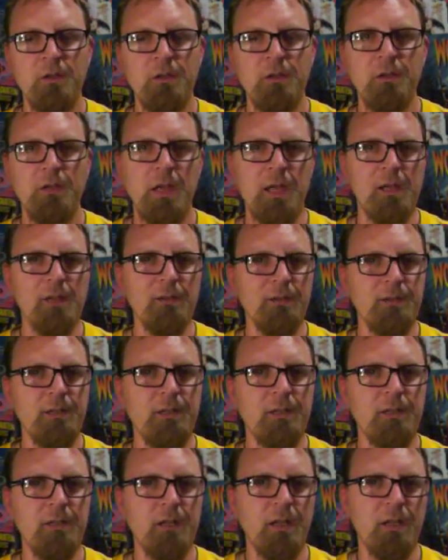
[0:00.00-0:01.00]

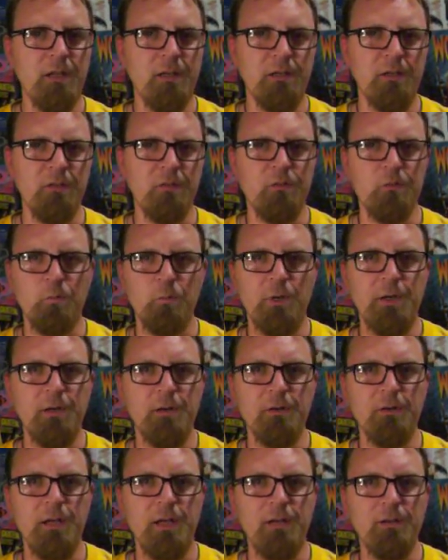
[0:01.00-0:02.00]
alien and his
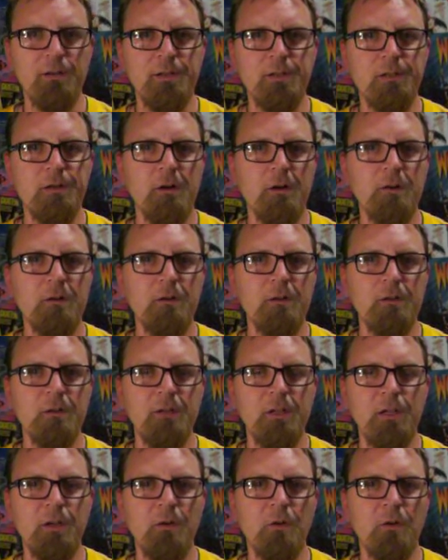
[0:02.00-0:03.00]
weird alien dog, and
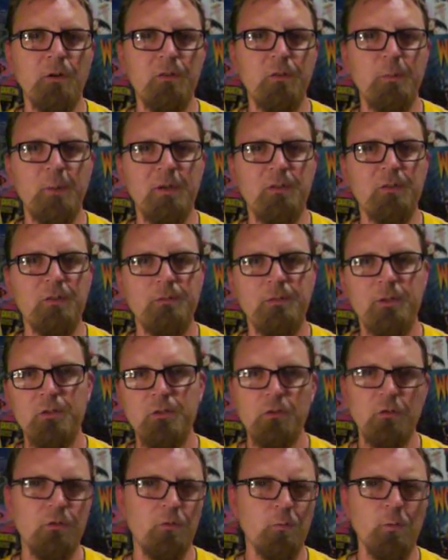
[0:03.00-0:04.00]
they go on space
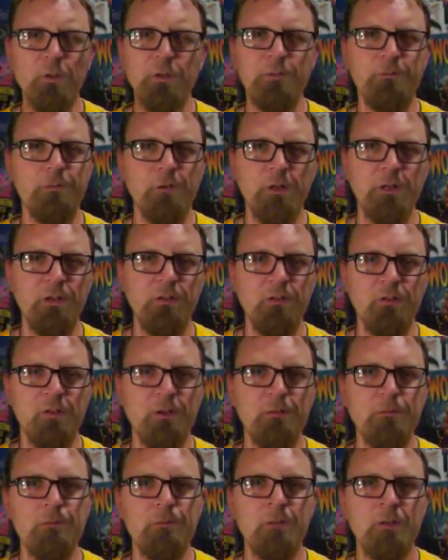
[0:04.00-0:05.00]
adventures. Really funny
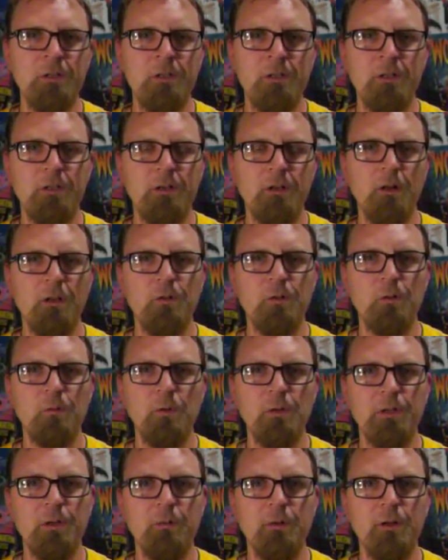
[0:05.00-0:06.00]
stuff. Colored
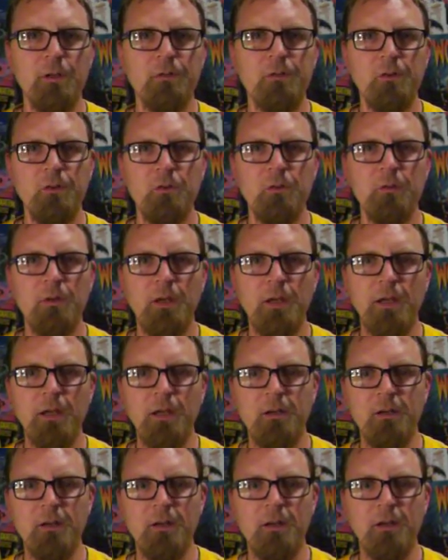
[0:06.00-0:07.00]
really well too,
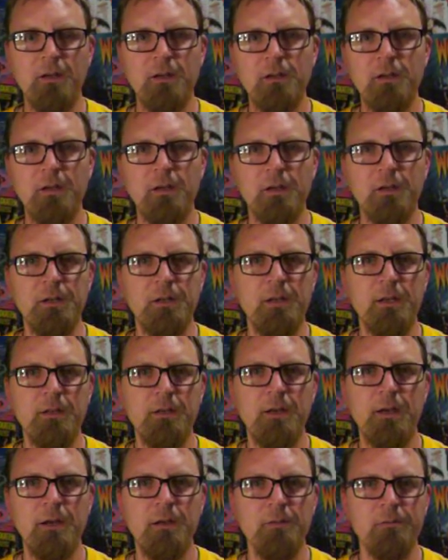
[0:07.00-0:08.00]
and I got a
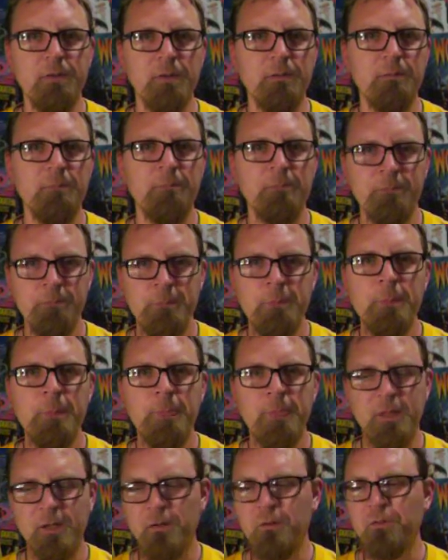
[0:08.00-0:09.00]
kick out of it.
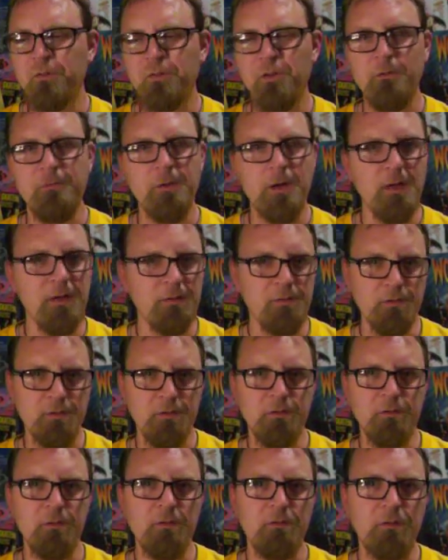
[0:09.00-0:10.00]
Good stuff. I
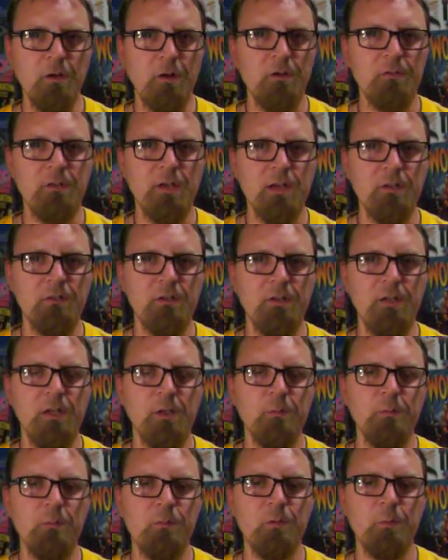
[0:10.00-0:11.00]
contacted
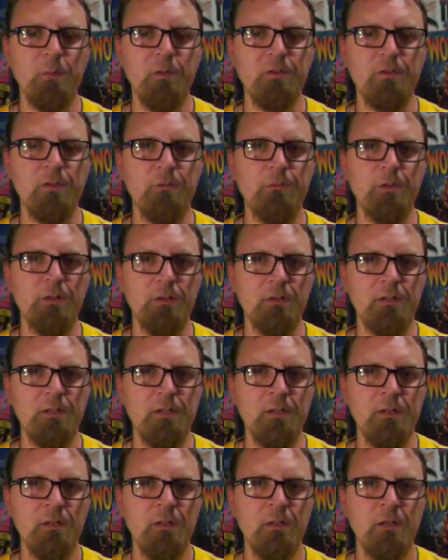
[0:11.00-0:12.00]
him
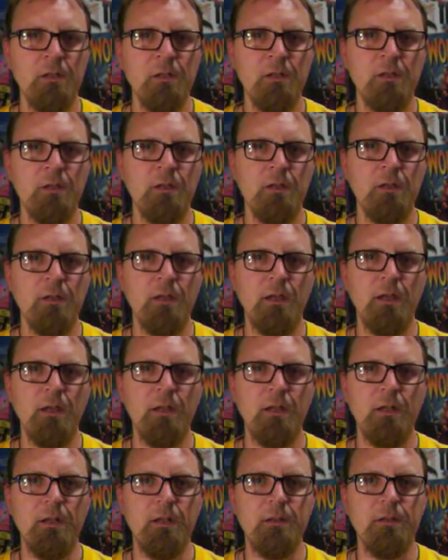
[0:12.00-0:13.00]
specifically,
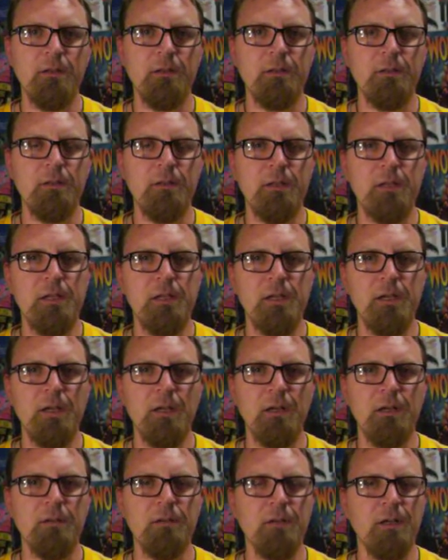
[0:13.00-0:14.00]
and he,
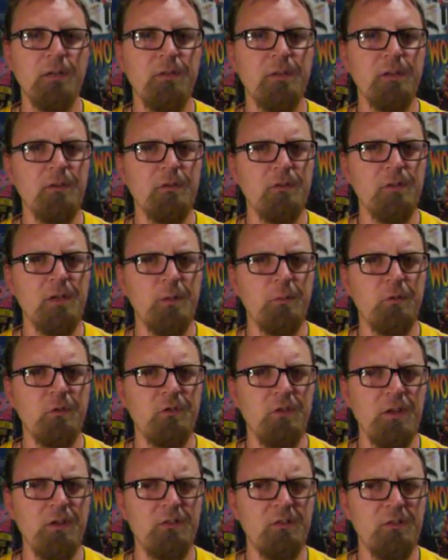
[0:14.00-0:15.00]
I think his name's
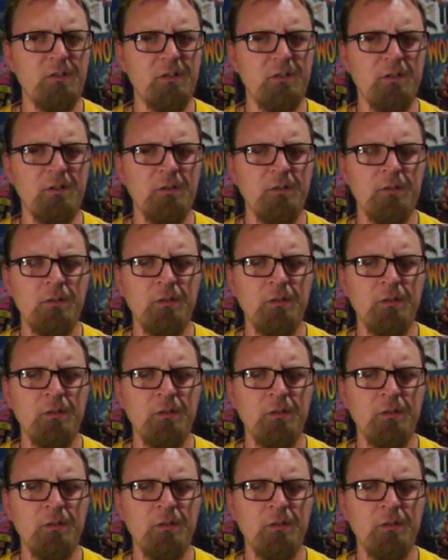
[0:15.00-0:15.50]
Jason